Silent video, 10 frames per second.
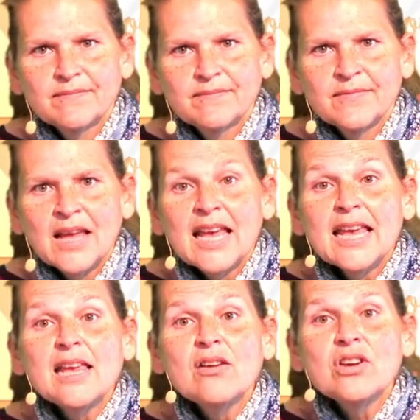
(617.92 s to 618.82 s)
He
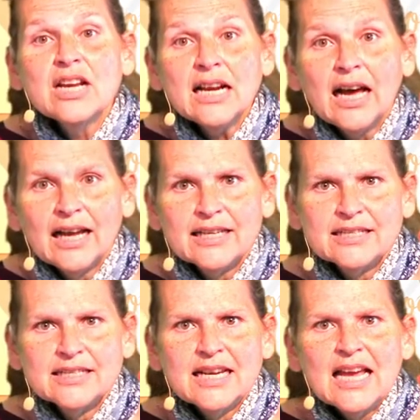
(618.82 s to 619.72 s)
realized
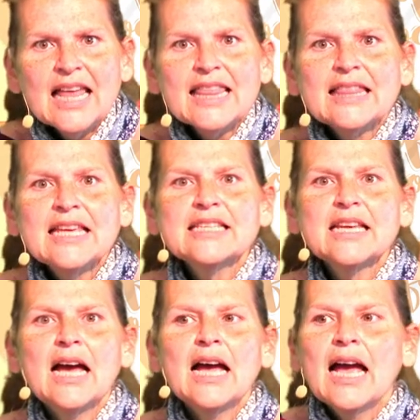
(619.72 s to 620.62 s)
that there's a
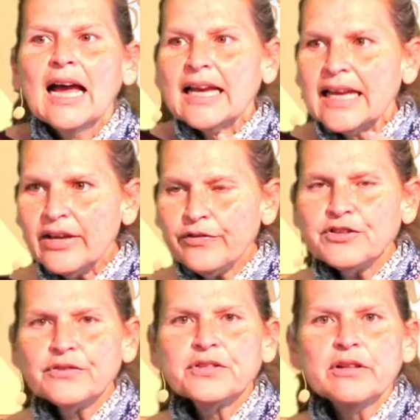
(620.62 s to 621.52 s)
gift of
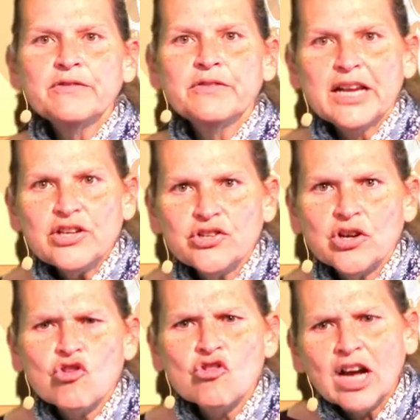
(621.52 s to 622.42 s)
salvation
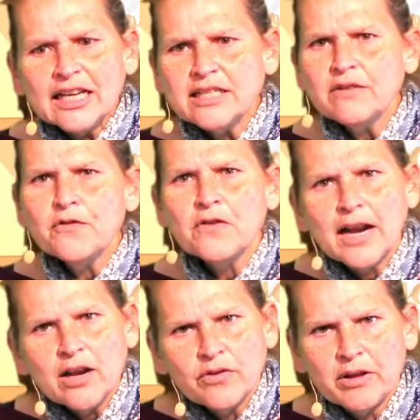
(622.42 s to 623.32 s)
right in front of
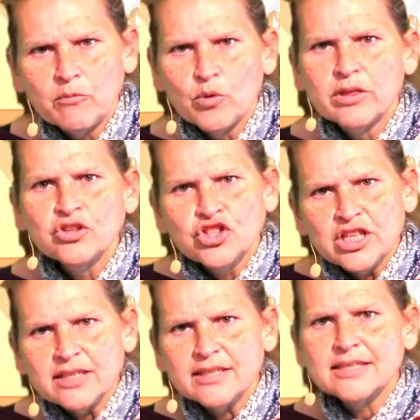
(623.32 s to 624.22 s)
him with Jesus
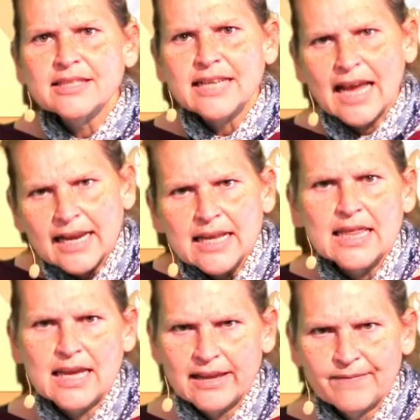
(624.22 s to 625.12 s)
standing there
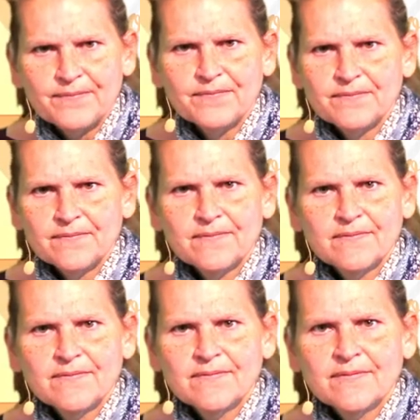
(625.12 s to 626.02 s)

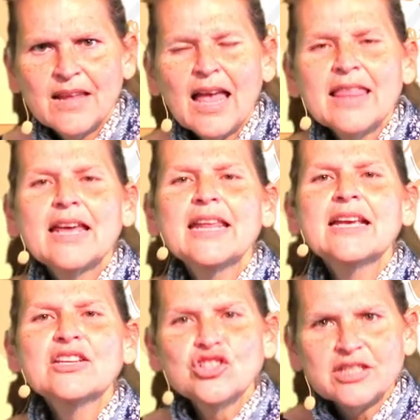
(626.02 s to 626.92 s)
that he can
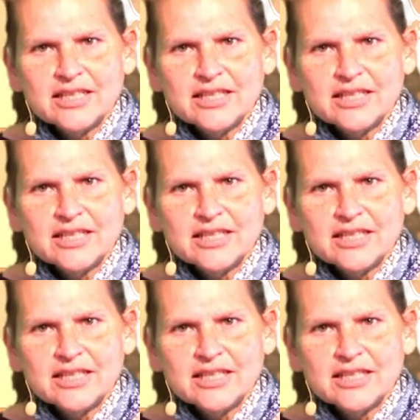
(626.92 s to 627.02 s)
just accept.